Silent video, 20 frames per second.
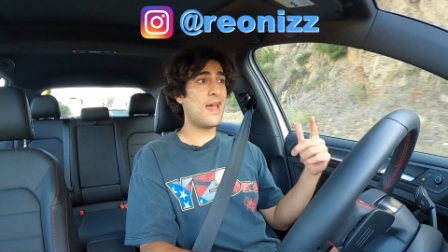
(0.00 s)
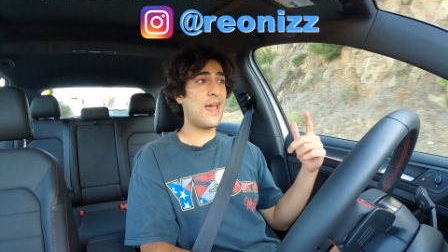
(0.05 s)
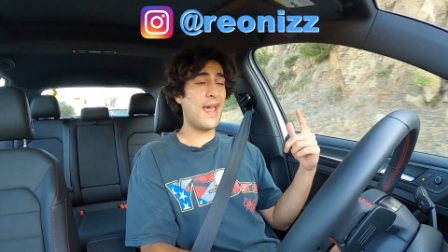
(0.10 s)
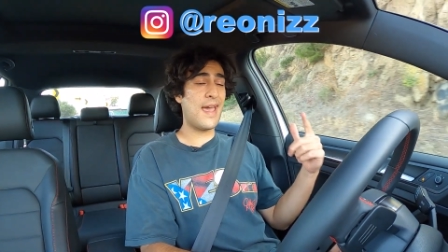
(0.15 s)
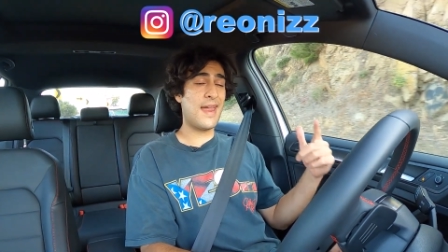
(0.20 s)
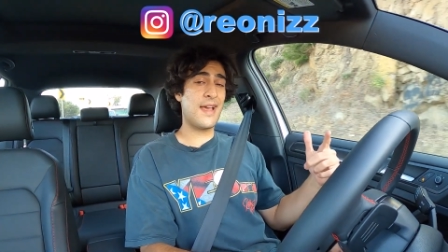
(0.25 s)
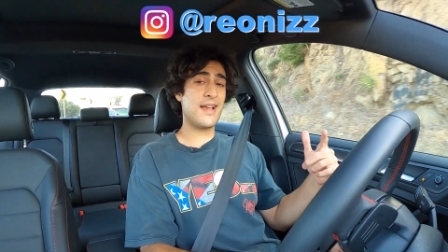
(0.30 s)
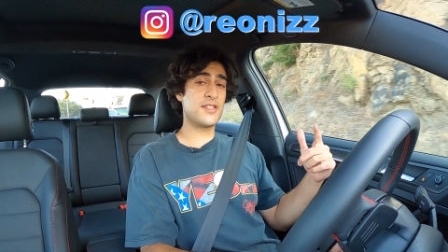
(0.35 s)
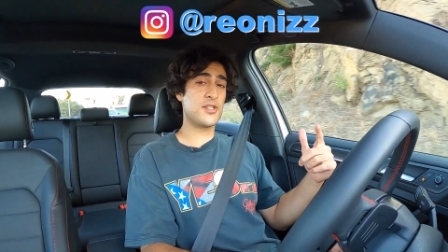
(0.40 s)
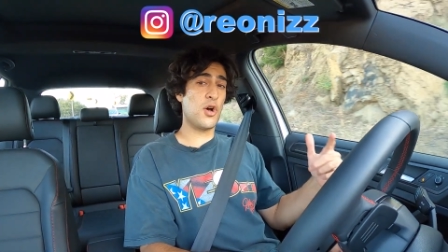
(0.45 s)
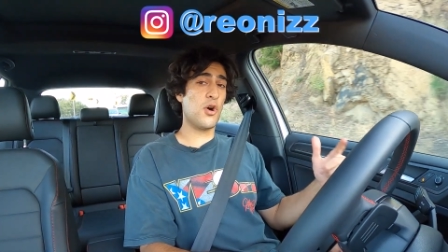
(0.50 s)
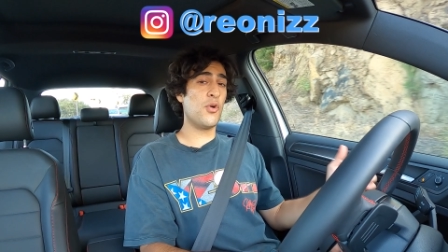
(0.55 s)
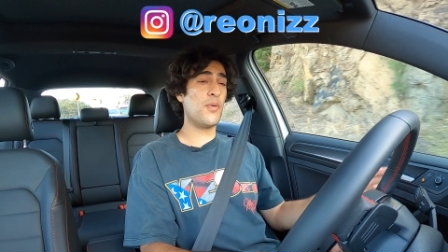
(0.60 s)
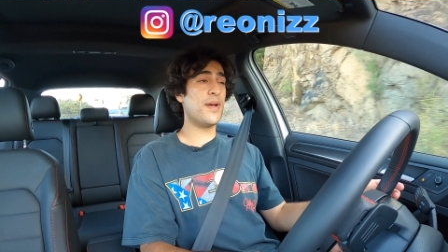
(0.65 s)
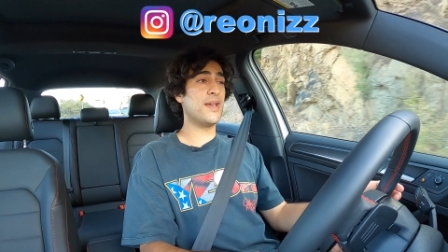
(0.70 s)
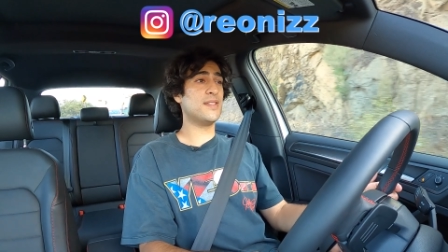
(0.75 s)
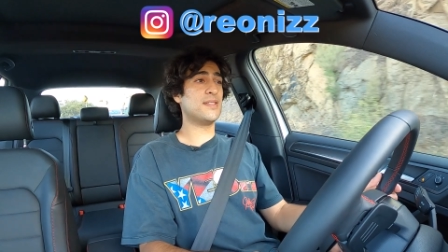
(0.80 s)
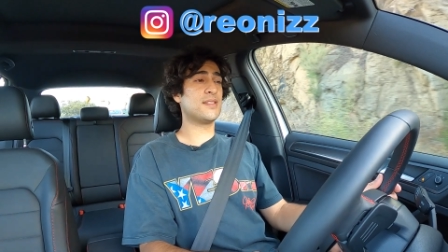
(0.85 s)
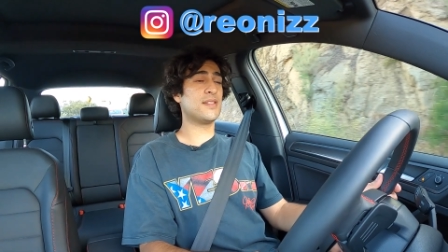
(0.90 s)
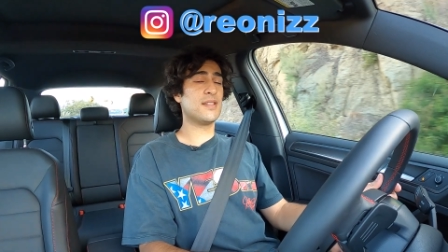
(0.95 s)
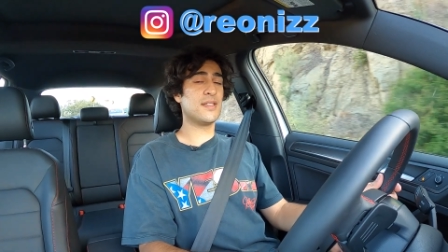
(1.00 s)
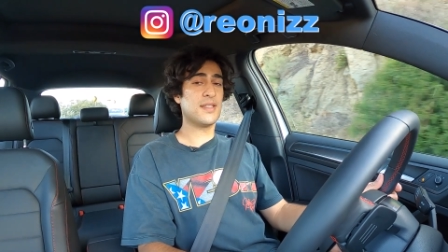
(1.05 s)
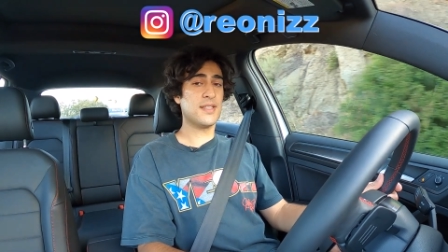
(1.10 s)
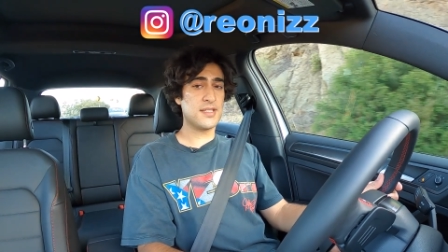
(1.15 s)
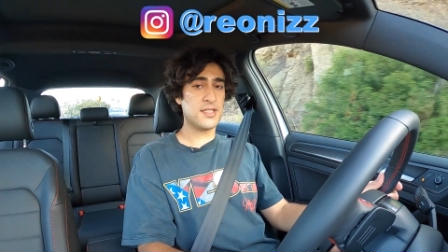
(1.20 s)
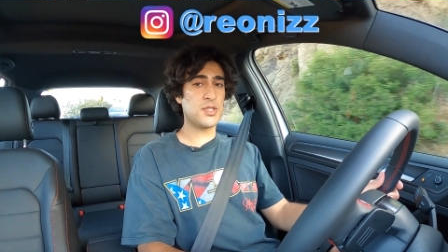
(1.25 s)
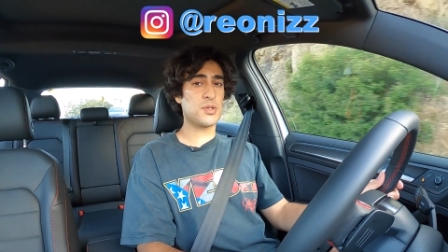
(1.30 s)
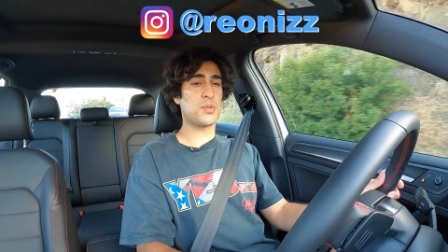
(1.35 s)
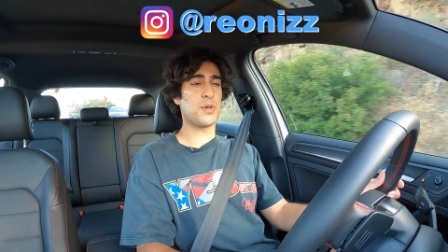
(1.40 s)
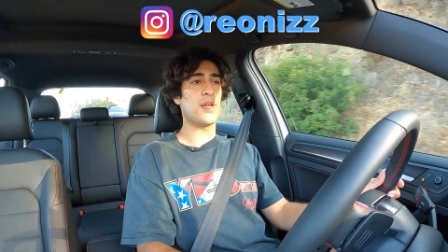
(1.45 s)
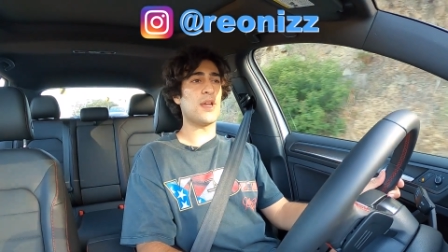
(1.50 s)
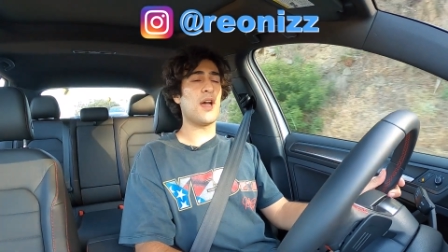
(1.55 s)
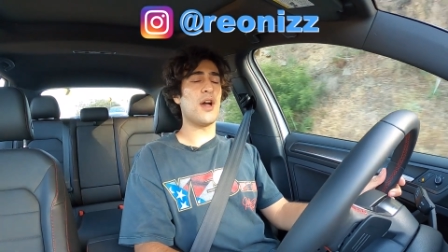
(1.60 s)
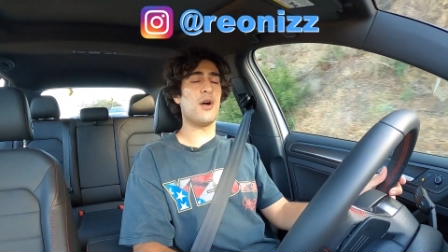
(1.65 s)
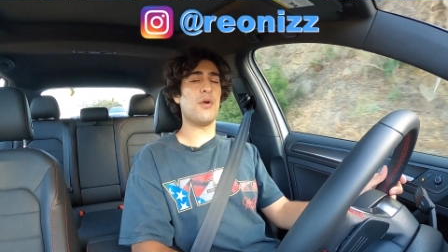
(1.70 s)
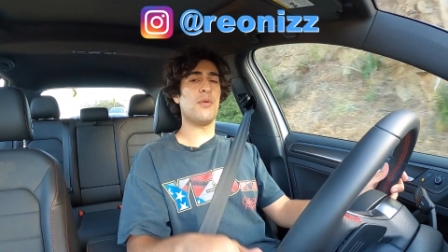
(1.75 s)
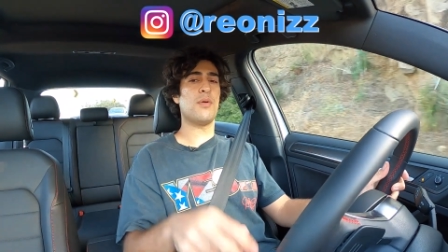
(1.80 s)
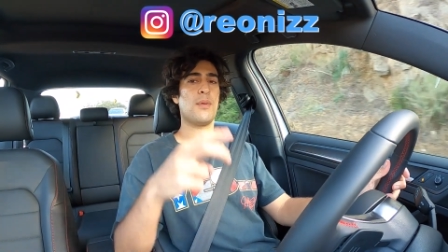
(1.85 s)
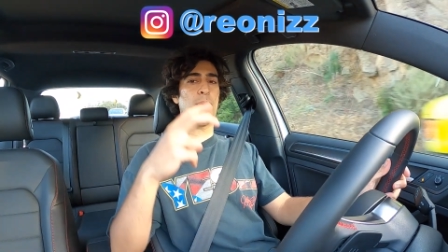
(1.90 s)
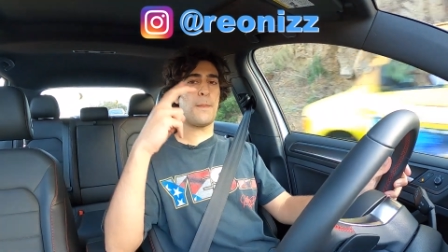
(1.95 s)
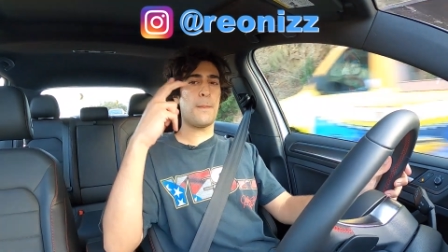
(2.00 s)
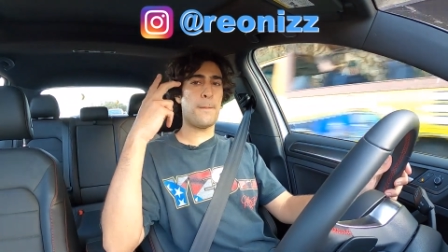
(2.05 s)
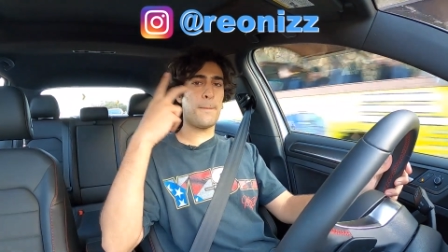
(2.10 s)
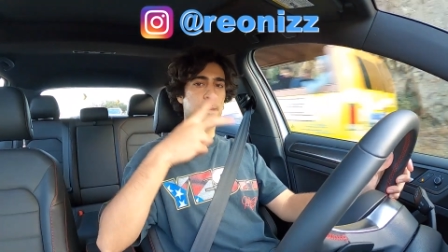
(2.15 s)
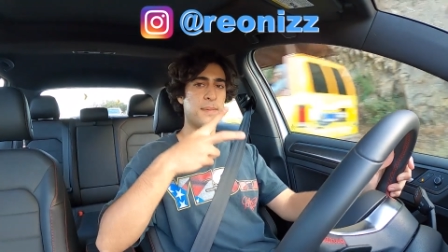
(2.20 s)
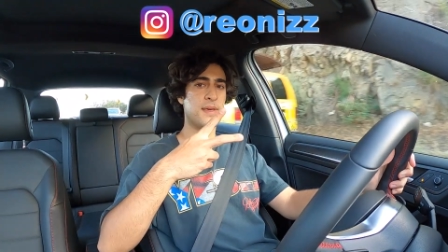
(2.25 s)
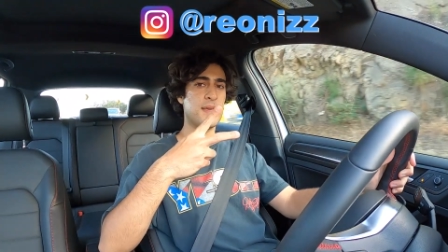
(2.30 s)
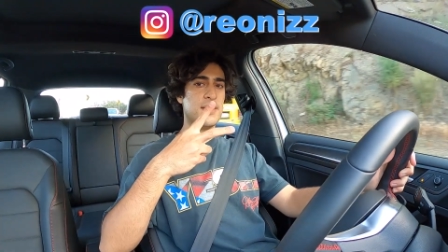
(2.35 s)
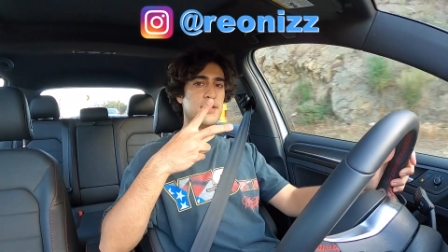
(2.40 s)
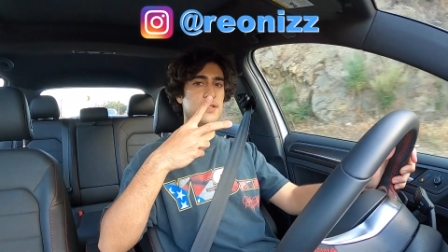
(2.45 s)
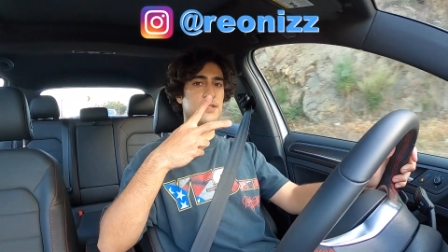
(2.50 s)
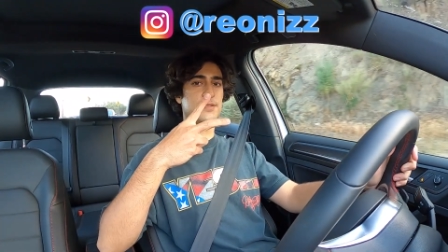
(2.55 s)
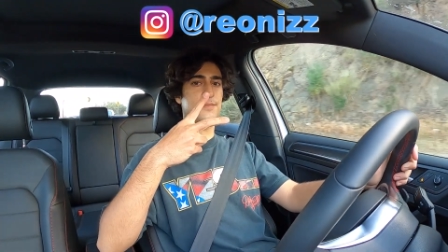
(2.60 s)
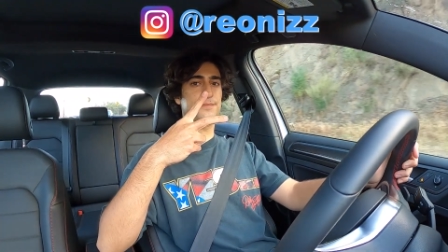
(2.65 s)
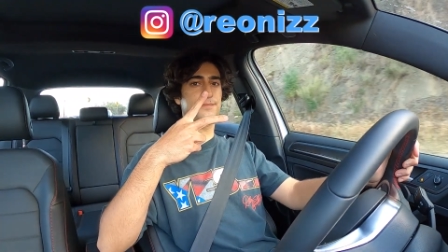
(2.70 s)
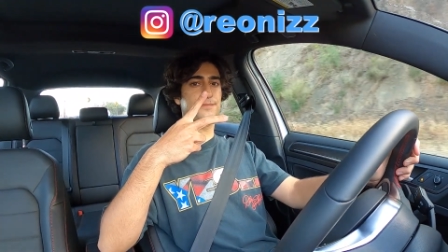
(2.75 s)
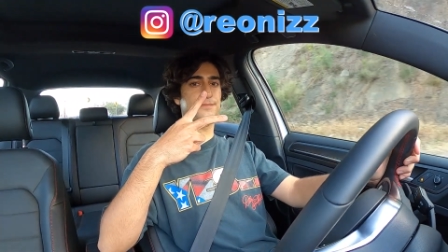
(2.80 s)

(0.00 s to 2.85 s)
And as always, this is Rio. Peace.